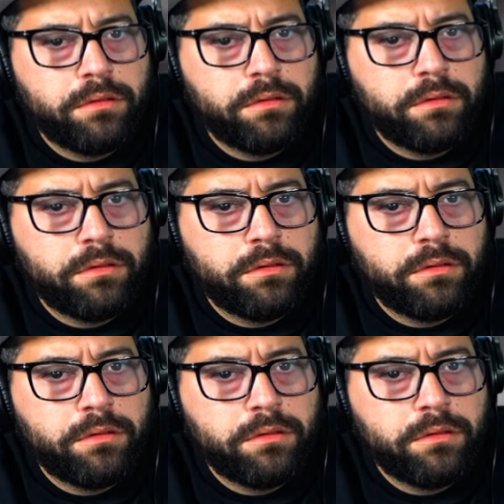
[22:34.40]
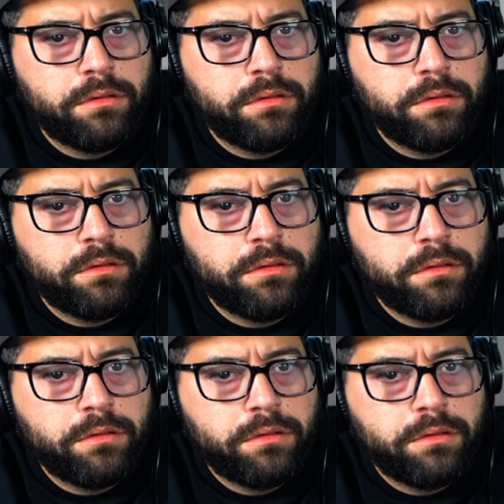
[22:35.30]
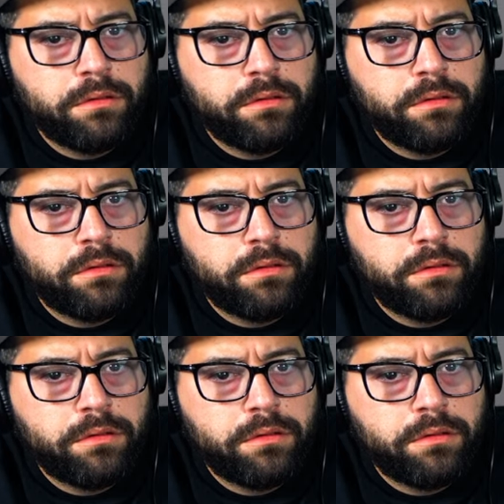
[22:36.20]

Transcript: (silent)